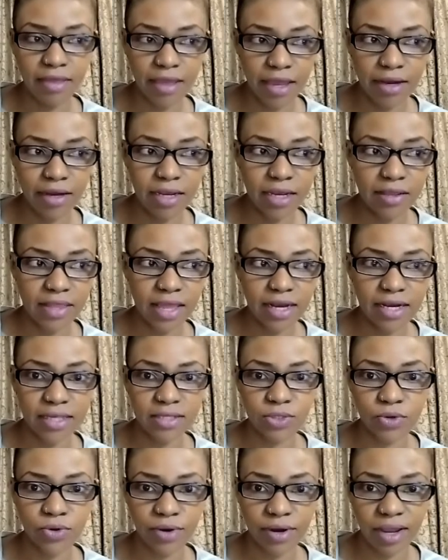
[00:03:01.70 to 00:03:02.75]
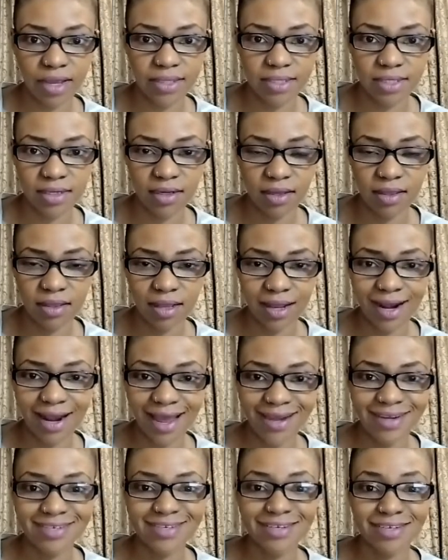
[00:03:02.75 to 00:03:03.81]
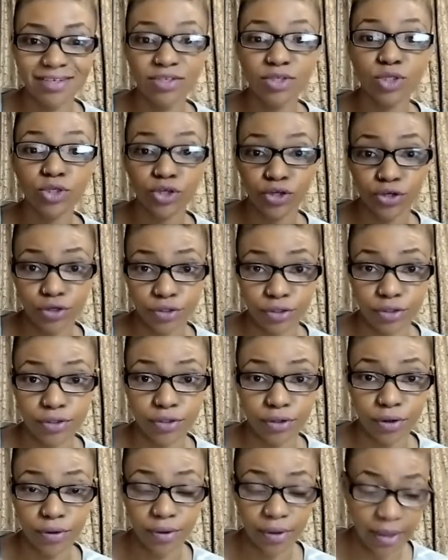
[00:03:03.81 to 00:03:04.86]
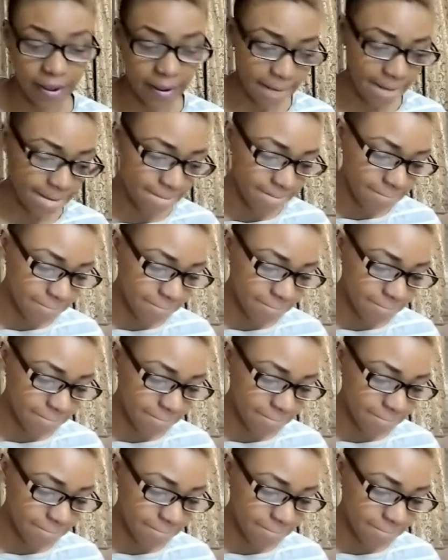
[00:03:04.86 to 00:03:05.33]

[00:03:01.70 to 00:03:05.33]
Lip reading: then that is created in the light is good. Okay.